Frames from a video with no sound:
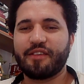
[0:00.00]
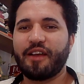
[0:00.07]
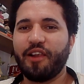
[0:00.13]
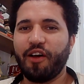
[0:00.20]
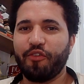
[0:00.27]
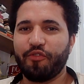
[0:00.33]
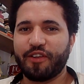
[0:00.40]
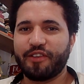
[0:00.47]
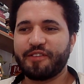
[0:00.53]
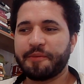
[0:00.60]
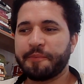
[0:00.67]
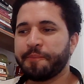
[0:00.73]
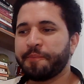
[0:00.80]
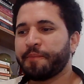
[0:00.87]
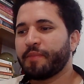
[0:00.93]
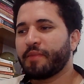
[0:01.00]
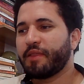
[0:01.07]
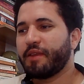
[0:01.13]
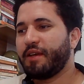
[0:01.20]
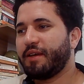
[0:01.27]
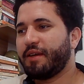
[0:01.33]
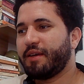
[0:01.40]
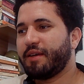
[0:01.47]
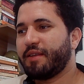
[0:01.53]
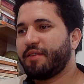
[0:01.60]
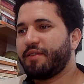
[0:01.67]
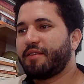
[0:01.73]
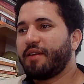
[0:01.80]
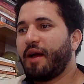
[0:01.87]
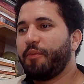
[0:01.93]
I love it.
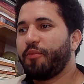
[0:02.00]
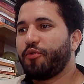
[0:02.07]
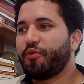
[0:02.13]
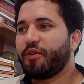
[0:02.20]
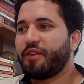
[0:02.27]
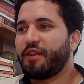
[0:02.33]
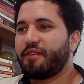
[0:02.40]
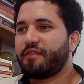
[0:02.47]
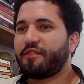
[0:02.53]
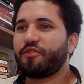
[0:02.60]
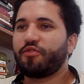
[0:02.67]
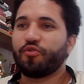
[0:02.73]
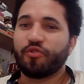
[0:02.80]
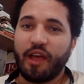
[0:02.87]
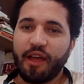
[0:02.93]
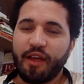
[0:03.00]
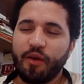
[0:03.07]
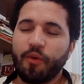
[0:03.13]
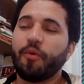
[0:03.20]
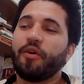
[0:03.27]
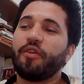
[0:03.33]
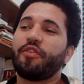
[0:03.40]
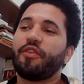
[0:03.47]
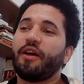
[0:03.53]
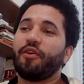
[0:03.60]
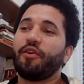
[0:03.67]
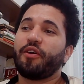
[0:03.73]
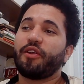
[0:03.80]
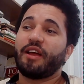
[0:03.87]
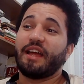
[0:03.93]
And I'm doing this today with
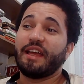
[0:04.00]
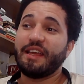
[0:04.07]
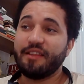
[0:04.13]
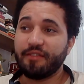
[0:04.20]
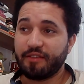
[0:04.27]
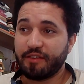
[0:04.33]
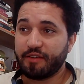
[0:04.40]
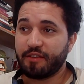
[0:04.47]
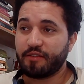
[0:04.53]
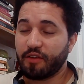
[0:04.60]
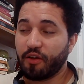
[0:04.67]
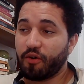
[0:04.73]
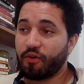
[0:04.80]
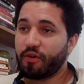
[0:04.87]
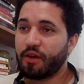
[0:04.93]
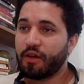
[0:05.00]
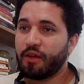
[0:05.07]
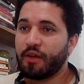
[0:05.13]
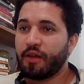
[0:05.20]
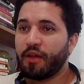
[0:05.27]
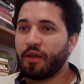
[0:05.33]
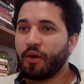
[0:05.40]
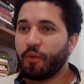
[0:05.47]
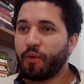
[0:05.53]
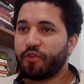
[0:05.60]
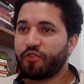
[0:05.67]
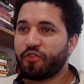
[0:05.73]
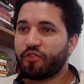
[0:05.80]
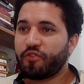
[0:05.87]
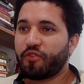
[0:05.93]
another Hindi song,
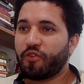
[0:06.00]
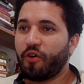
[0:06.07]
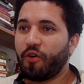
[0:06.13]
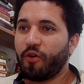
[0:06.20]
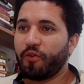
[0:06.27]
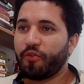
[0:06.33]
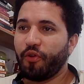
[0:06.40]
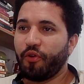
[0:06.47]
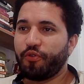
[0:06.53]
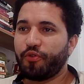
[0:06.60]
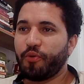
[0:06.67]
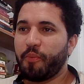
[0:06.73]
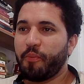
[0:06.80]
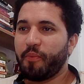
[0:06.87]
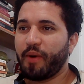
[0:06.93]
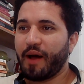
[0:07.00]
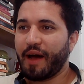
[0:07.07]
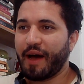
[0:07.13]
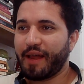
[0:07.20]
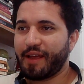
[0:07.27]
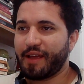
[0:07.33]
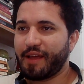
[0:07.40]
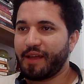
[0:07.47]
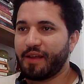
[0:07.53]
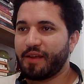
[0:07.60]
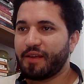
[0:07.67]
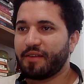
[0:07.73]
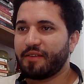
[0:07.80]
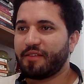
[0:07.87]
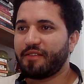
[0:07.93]
which is called
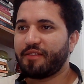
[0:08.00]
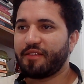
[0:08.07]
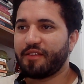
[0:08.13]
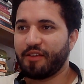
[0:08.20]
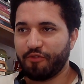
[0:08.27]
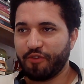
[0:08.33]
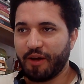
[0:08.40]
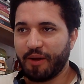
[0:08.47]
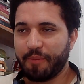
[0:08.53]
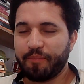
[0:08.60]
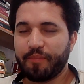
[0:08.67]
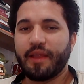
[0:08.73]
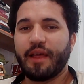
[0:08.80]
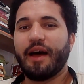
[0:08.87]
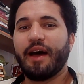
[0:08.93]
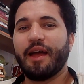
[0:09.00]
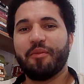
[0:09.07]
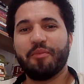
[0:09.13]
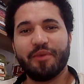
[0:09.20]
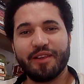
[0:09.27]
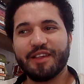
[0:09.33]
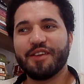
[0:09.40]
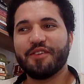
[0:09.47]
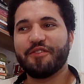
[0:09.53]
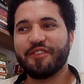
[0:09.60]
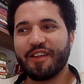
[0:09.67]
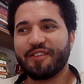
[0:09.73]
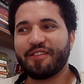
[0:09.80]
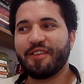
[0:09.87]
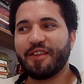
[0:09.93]
Tumhare, Siva. I believe
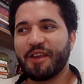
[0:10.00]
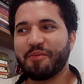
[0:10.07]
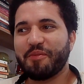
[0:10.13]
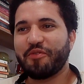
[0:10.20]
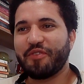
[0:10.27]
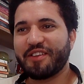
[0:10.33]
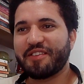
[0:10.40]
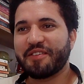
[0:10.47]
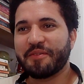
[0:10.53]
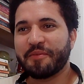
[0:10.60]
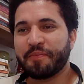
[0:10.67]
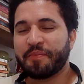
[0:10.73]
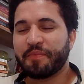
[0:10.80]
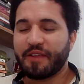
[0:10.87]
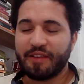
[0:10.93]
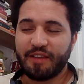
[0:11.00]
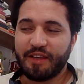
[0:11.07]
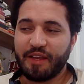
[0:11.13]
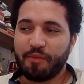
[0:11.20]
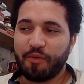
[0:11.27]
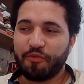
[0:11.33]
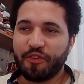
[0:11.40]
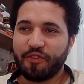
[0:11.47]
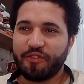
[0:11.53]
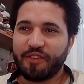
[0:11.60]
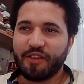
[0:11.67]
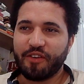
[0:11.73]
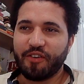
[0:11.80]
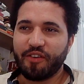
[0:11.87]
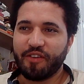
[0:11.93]
that's the name of it. And the name of the
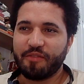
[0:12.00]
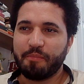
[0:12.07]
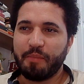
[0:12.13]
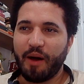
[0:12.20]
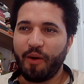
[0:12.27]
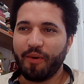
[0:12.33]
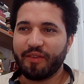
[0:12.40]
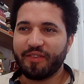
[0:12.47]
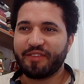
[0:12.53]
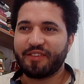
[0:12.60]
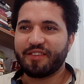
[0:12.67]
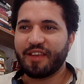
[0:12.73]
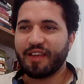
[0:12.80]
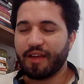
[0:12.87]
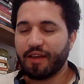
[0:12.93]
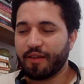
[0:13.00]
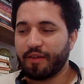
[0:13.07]
singer is Pawan Singh.